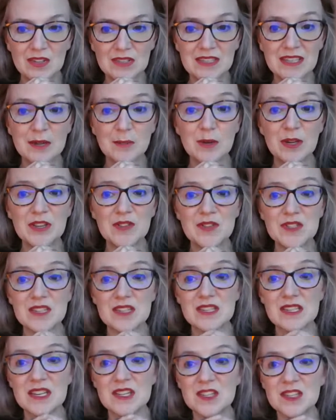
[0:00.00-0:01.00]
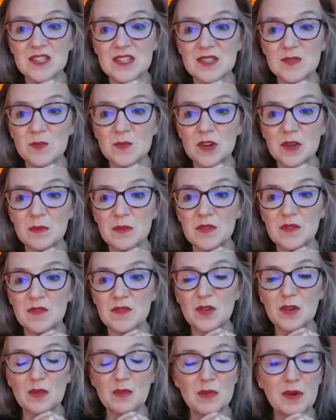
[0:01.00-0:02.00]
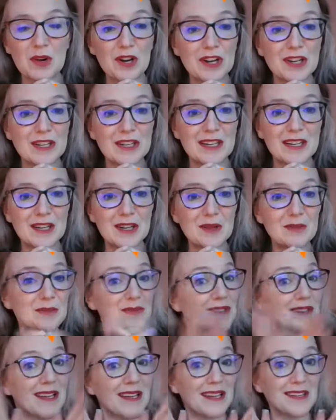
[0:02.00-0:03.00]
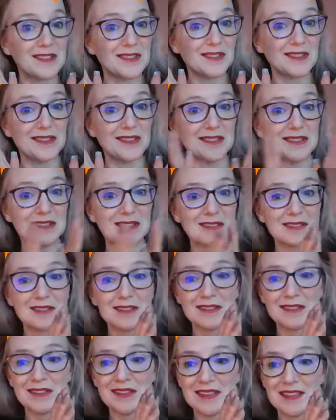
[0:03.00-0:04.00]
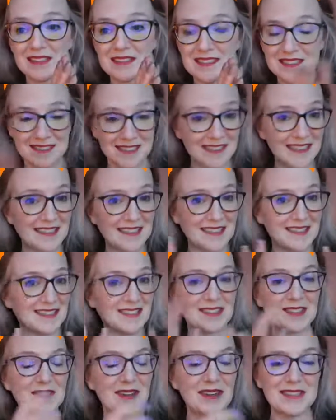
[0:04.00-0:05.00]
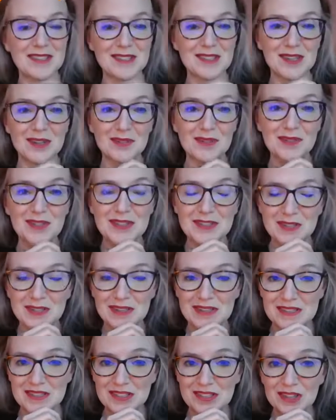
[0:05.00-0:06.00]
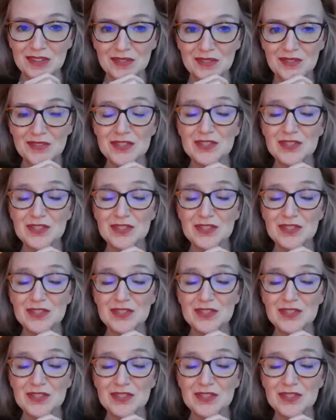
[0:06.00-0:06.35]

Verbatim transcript: Deb, I used dictation this morning before work. It helped. Excellent. See, it's great stuff. It's great stuff.